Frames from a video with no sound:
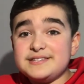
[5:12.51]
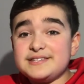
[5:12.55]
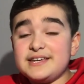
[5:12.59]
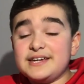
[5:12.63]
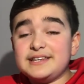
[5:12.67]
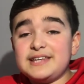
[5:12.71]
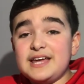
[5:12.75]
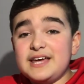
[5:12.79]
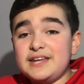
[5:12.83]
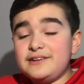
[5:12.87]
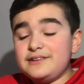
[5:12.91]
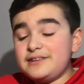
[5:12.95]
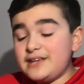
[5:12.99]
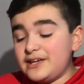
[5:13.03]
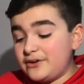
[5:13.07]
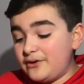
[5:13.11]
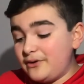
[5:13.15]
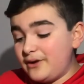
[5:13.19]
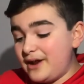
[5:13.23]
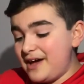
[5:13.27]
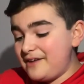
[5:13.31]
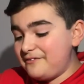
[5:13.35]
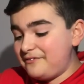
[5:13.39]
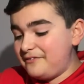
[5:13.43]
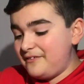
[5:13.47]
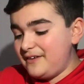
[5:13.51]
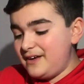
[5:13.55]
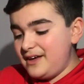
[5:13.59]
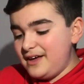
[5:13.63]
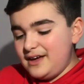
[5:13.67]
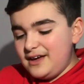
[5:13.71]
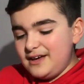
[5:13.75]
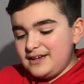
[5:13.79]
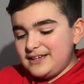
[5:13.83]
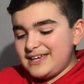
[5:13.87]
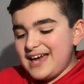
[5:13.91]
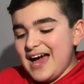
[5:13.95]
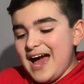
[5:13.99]
Like they don't have
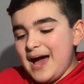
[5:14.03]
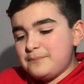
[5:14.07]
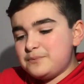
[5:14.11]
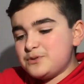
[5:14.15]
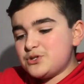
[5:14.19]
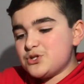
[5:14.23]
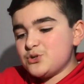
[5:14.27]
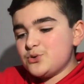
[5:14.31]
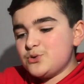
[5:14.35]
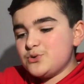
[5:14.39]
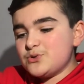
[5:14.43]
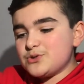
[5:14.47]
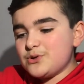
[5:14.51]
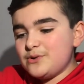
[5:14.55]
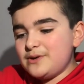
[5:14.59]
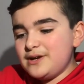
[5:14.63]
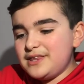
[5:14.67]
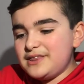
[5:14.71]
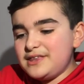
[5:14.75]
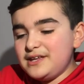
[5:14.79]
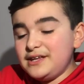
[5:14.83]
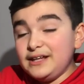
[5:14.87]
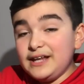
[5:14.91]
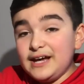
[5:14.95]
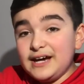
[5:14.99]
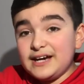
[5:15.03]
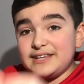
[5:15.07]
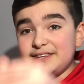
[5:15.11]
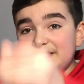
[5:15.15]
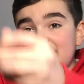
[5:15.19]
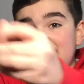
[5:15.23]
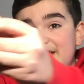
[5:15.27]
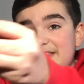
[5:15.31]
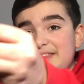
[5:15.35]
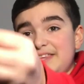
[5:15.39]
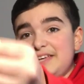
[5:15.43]
capsules or anything like that.